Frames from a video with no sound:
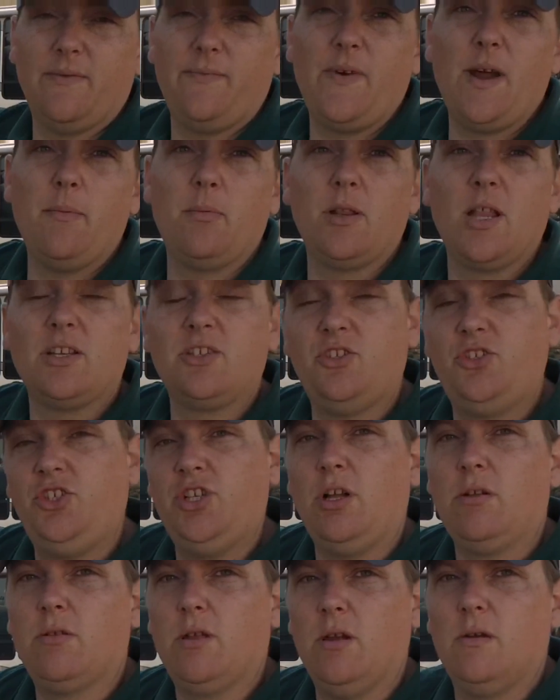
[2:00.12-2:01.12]
a fiberglass
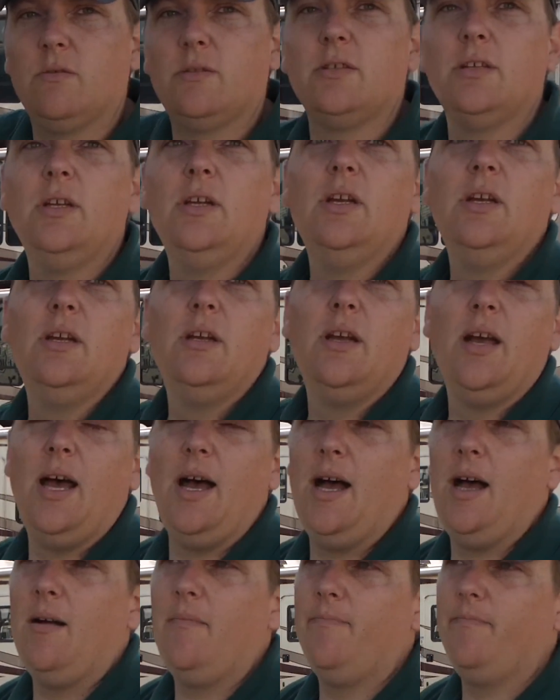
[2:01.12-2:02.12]
gel coat.
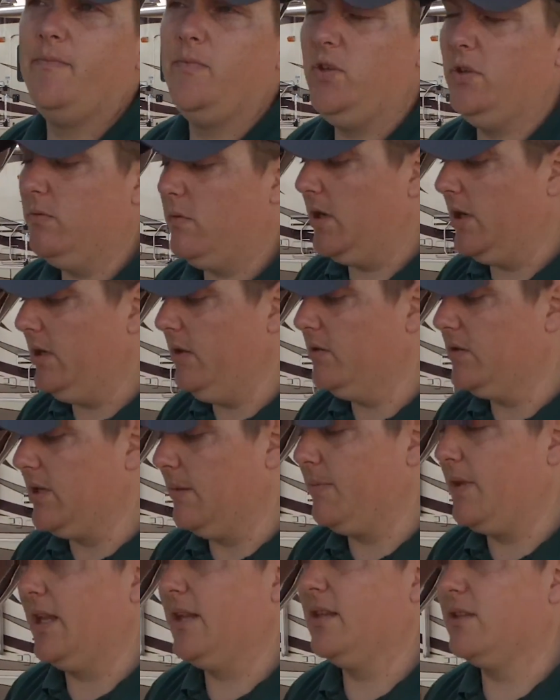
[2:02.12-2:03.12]
You want to use
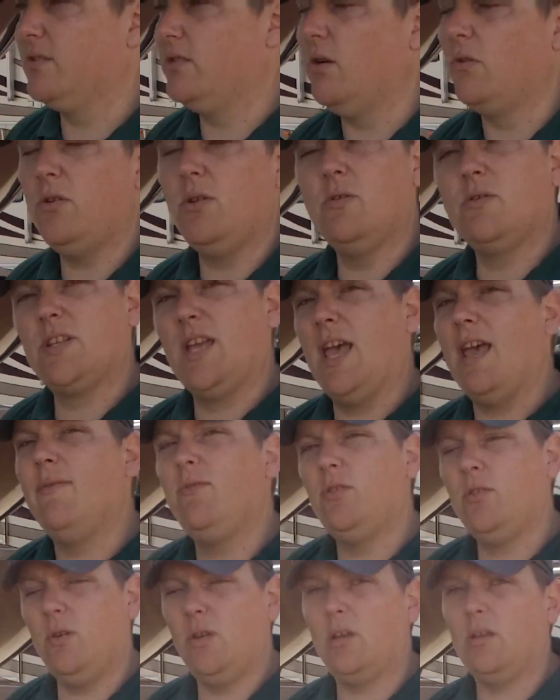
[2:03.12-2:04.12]
something like this. Don't use a
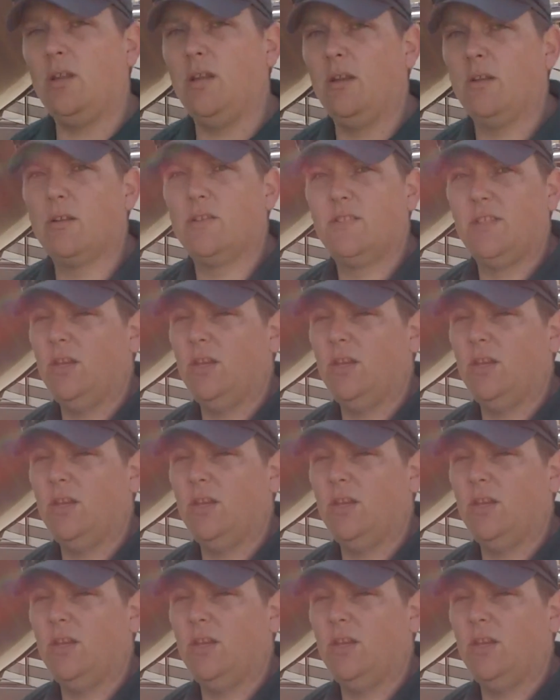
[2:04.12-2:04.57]
heavy duty cleaner, because